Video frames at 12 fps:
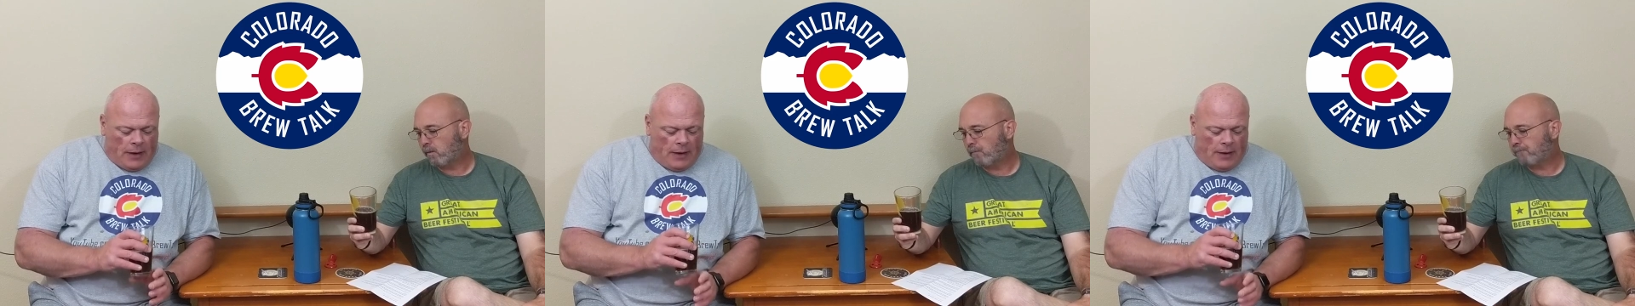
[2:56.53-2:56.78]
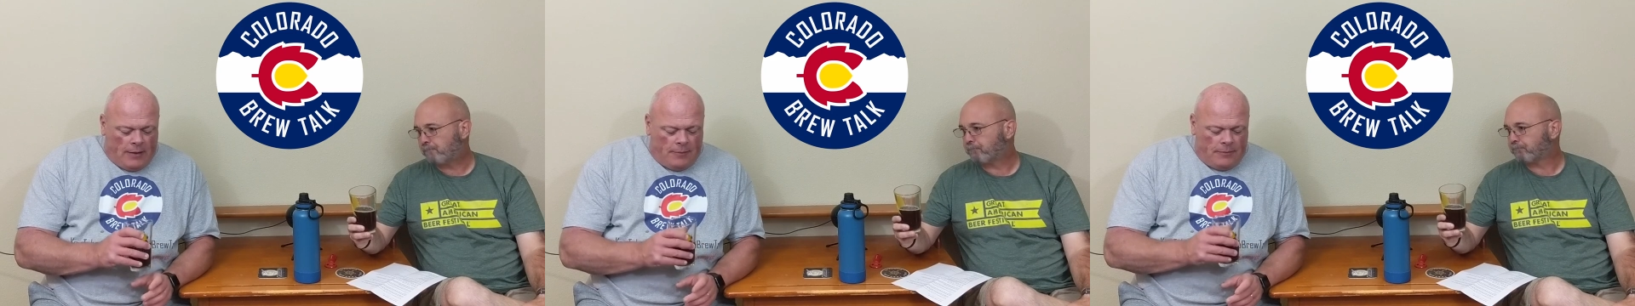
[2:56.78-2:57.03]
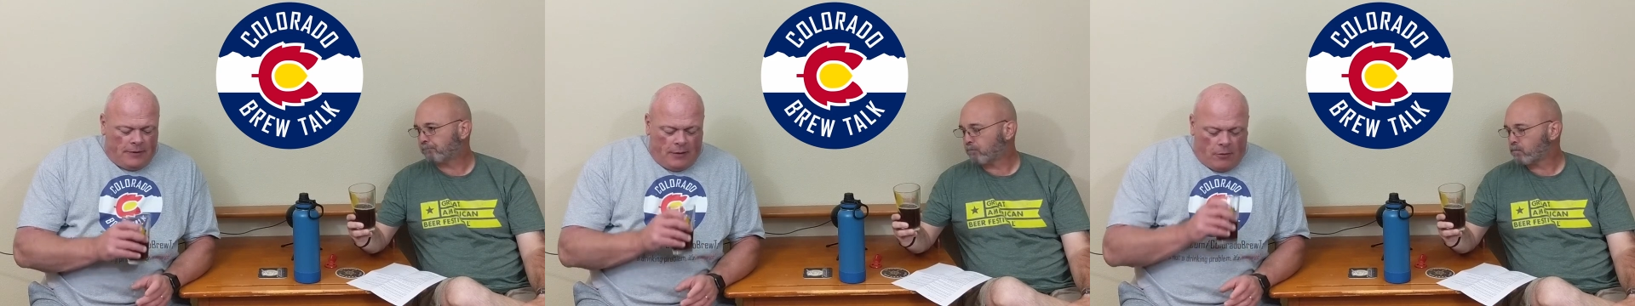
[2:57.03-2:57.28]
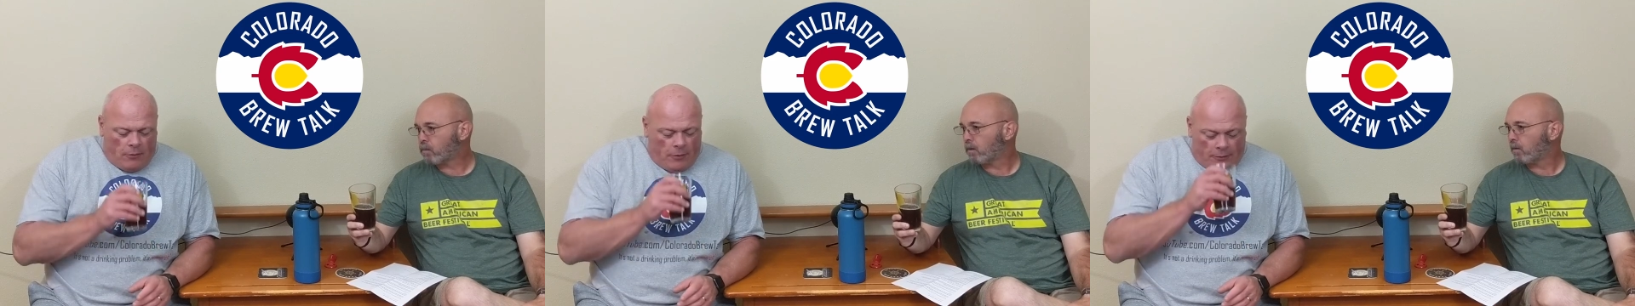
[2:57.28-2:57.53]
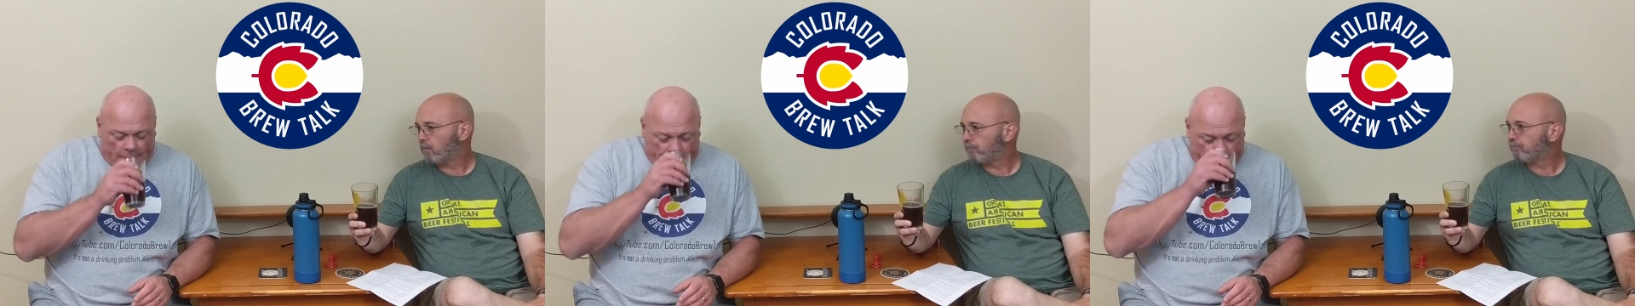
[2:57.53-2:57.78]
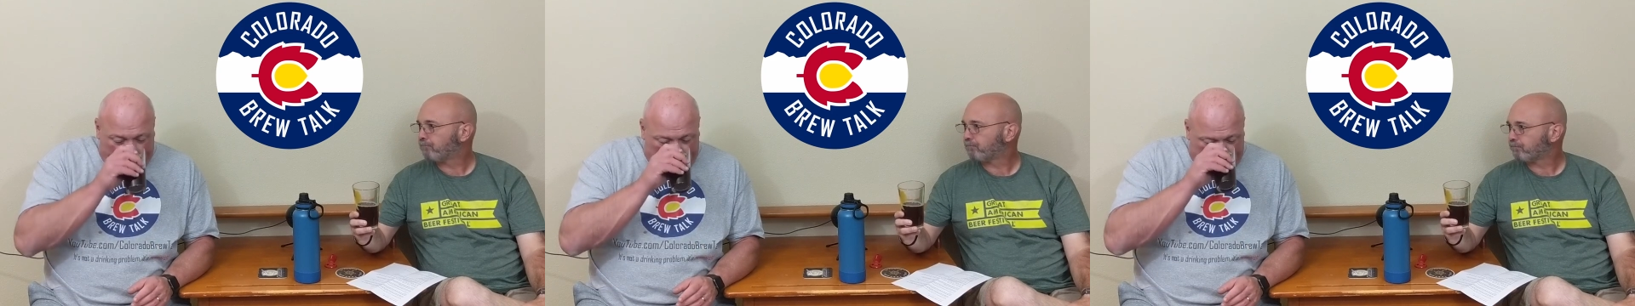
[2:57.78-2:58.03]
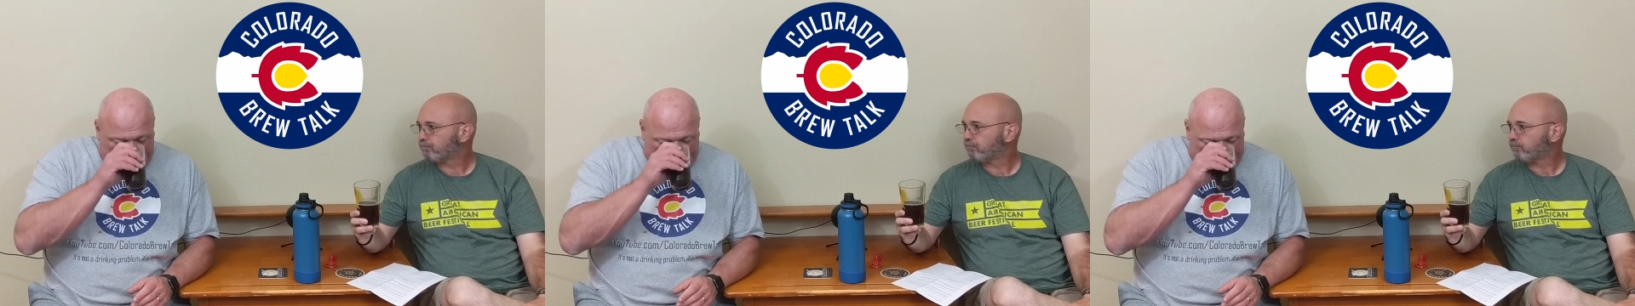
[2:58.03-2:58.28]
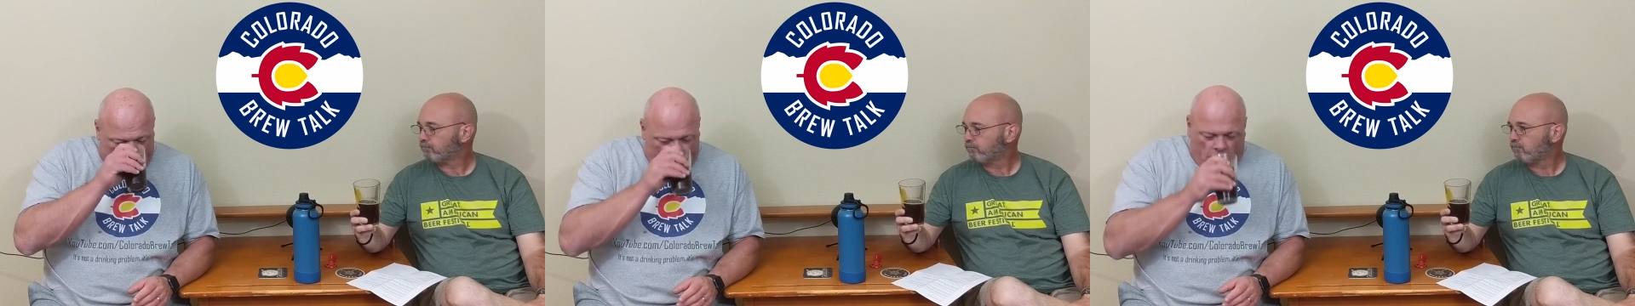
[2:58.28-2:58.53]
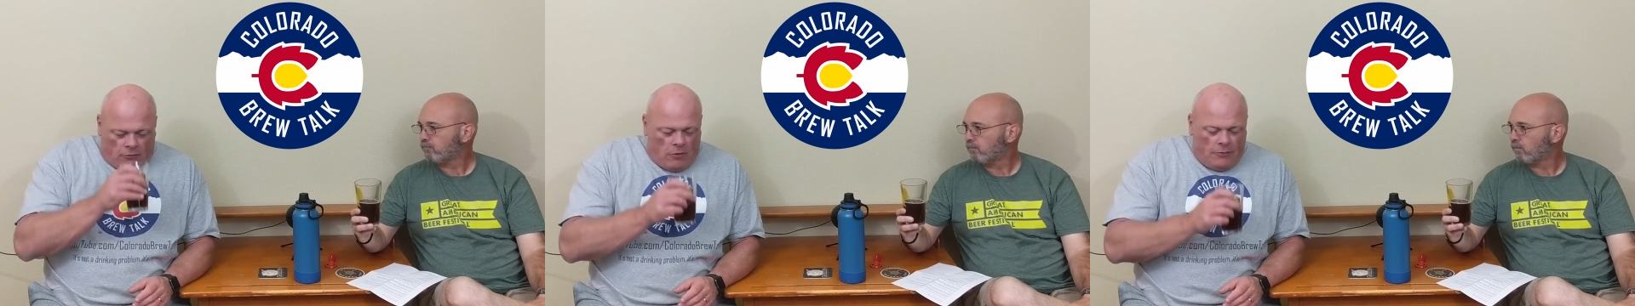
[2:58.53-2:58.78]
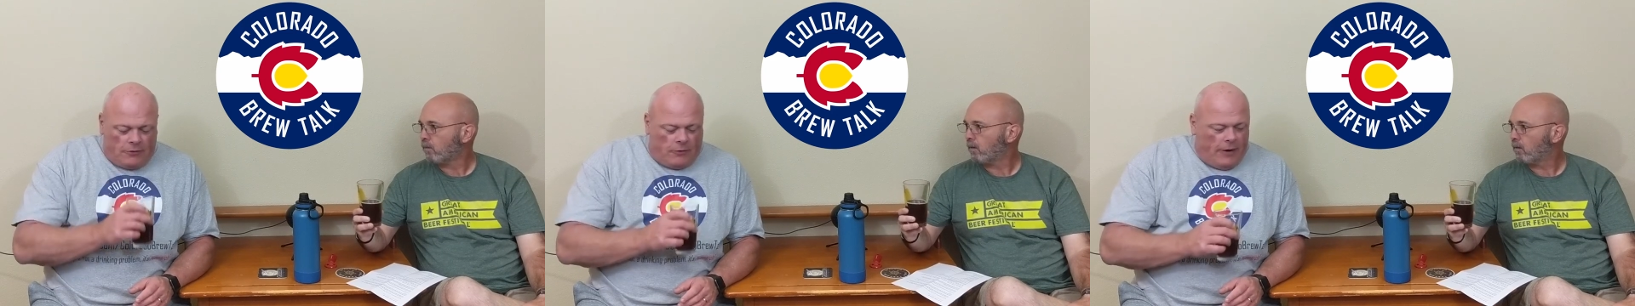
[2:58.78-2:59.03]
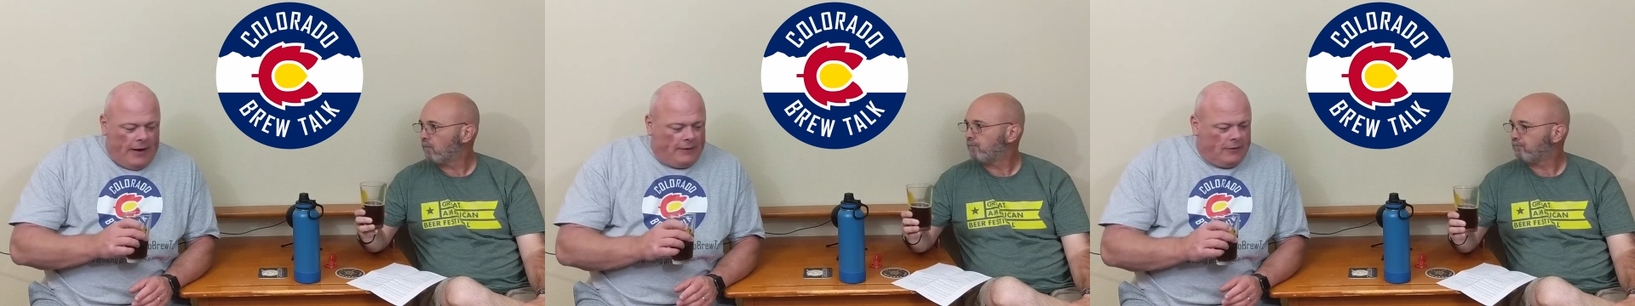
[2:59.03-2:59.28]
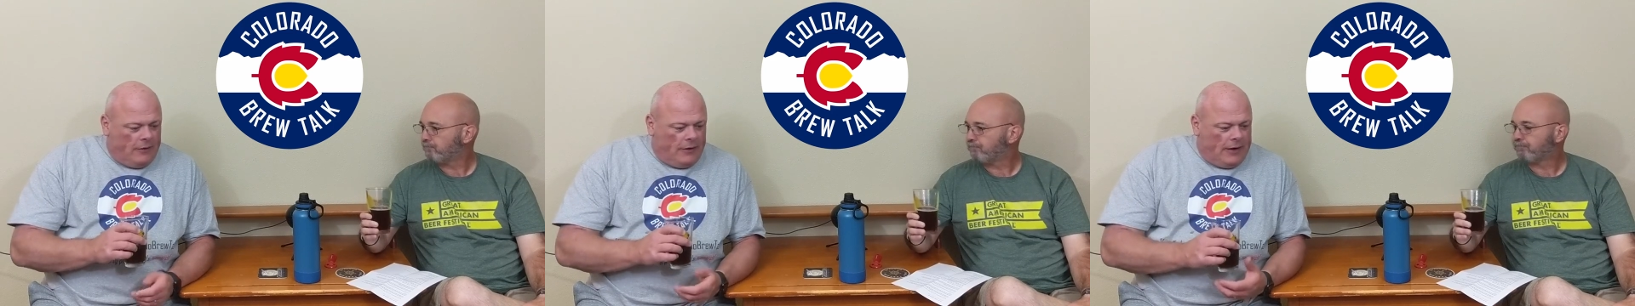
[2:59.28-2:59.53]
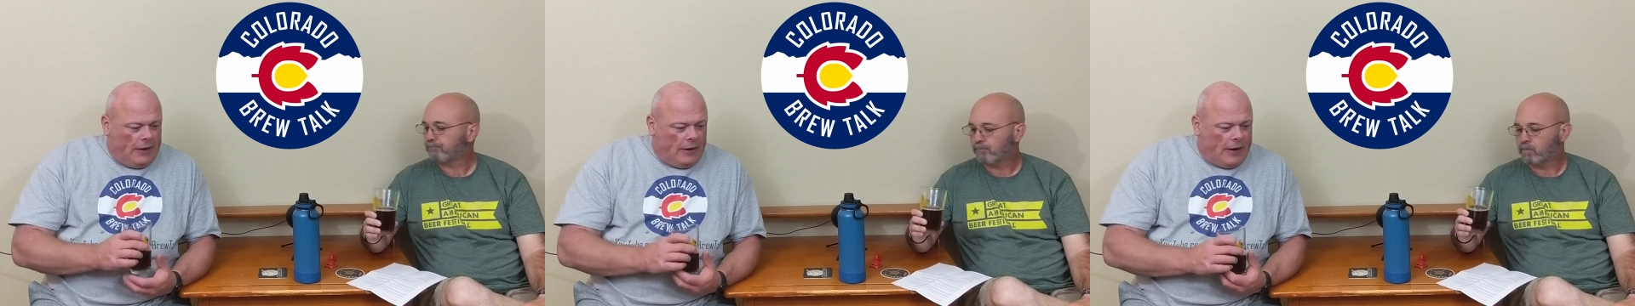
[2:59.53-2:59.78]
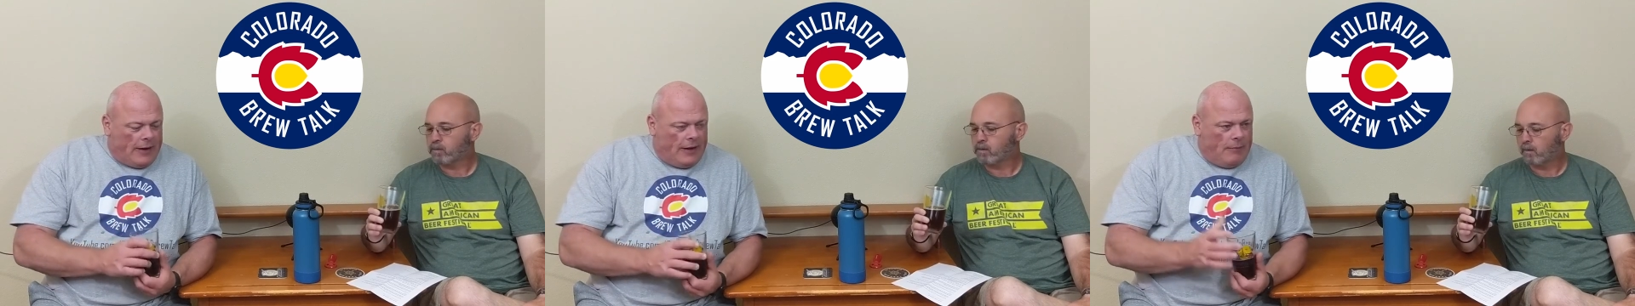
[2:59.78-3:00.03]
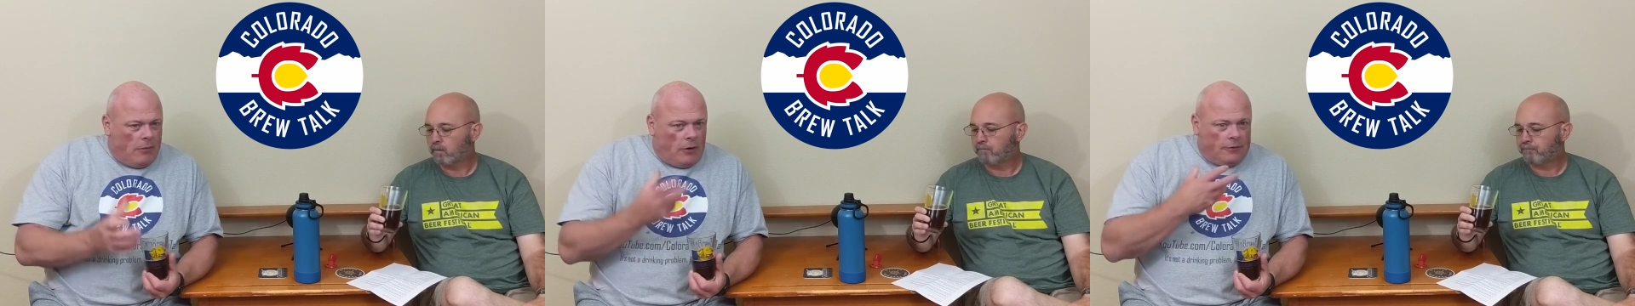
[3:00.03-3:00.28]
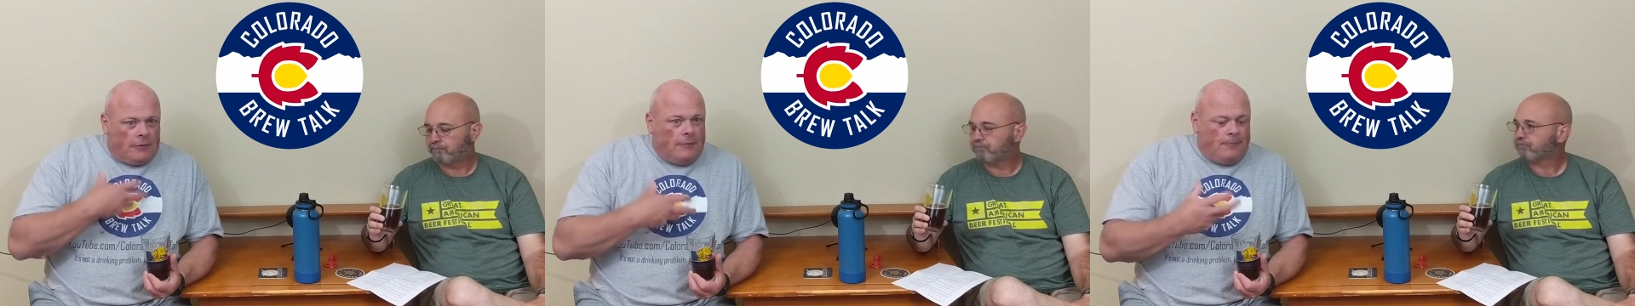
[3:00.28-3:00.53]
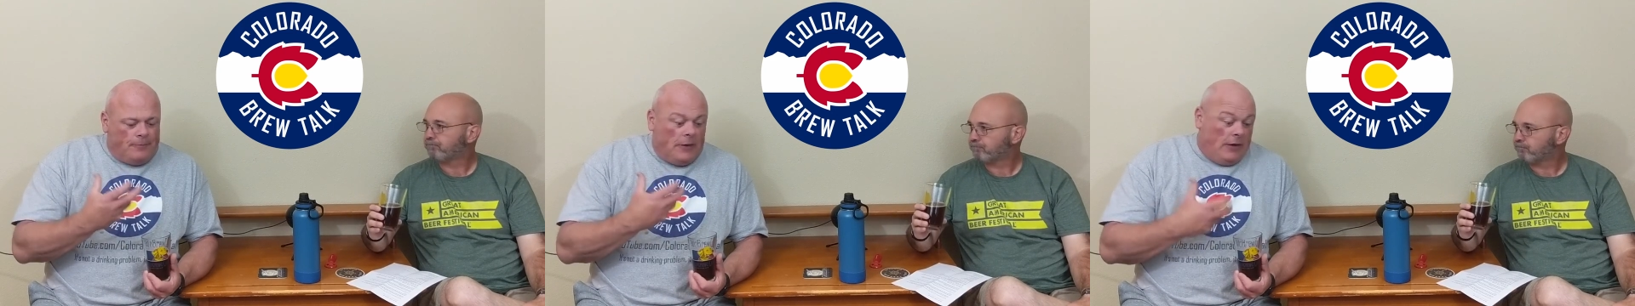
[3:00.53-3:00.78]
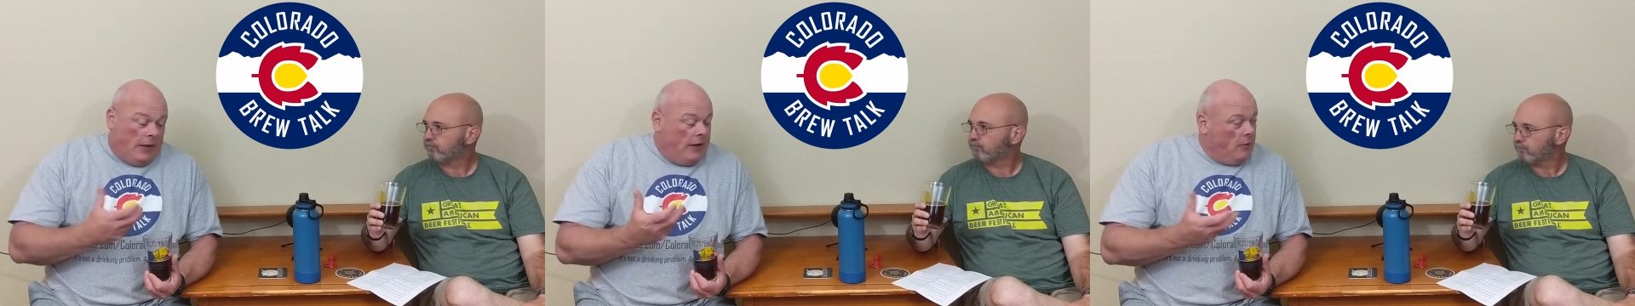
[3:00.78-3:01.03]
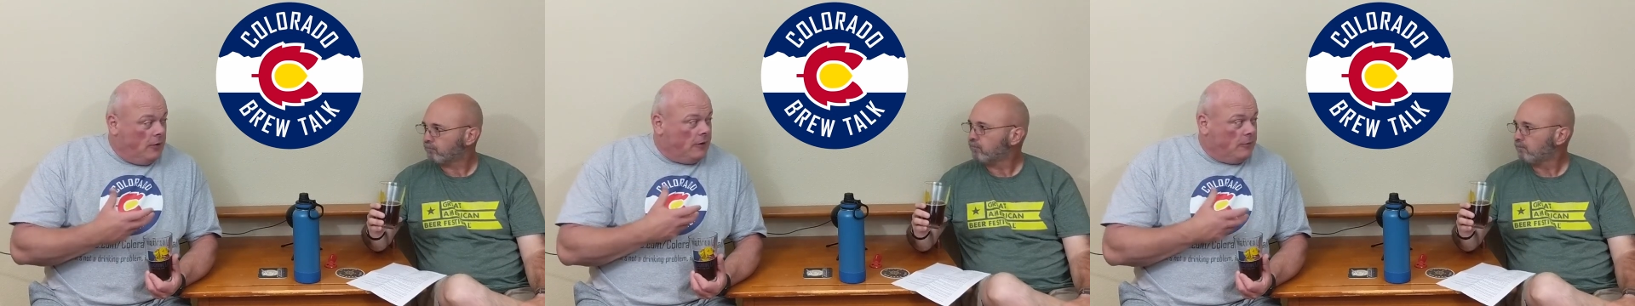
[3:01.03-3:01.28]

Speaker 1: Um, the aroma aroma's great. So you're getting a lot of that malt that, that you would